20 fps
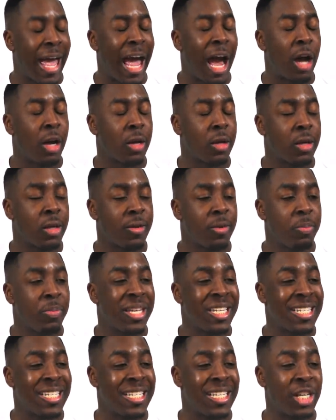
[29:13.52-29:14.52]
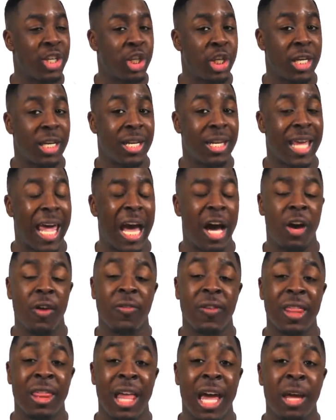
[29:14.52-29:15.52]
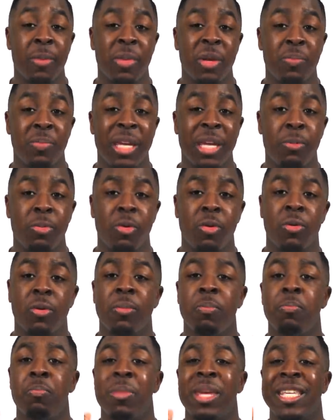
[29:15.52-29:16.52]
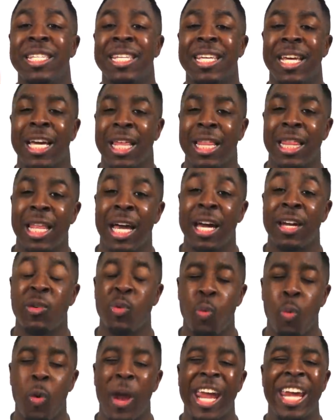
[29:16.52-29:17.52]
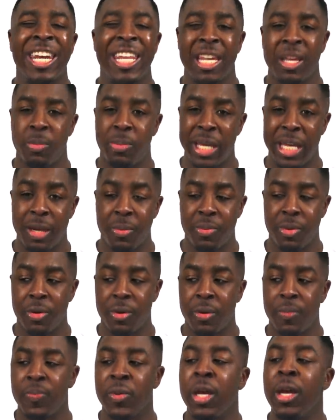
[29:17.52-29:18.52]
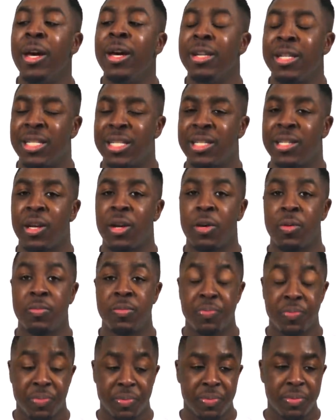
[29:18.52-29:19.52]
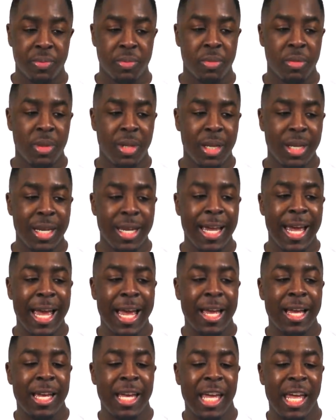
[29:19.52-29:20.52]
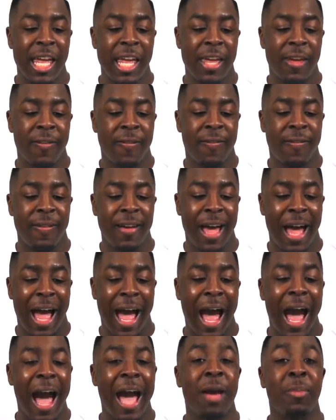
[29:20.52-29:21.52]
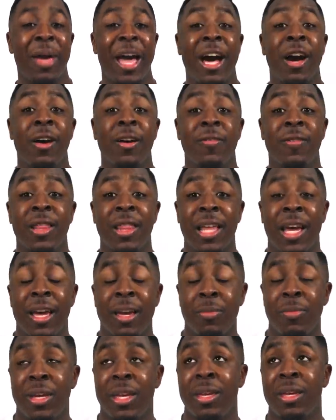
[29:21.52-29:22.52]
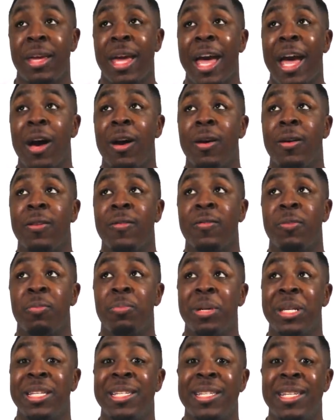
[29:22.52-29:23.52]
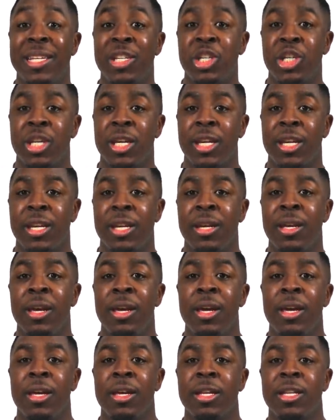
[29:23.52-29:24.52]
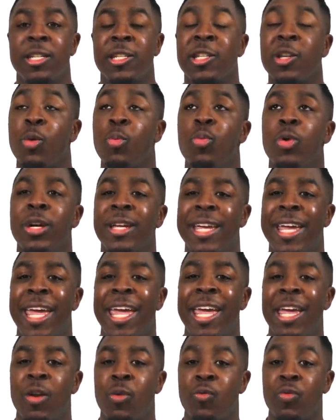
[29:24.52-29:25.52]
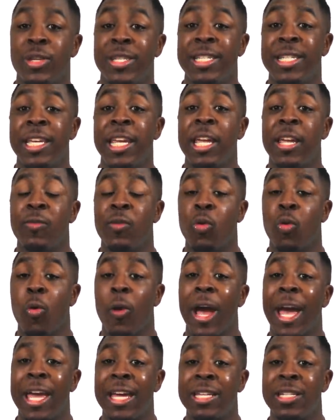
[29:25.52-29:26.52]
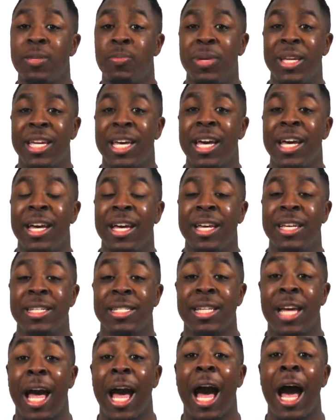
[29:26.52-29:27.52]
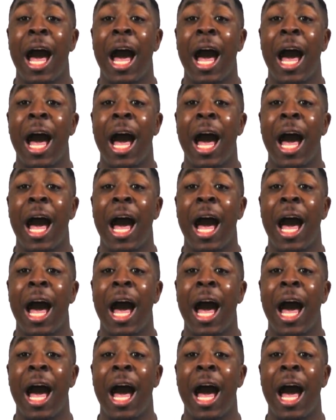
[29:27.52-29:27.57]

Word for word: out of position, out of alignment people, missing a lot of waiting people. So if I'm out of alignment, out of position, someone can't receive Christ because